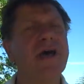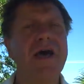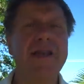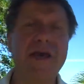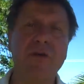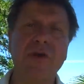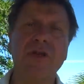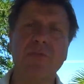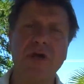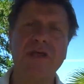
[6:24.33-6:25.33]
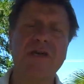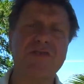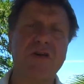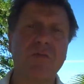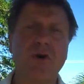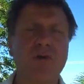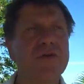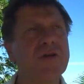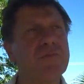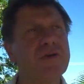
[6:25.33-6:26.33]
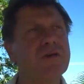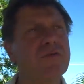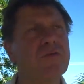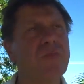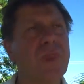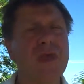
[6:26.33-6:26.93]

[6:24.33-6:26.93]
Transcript: and how we can apply that to our work with young people.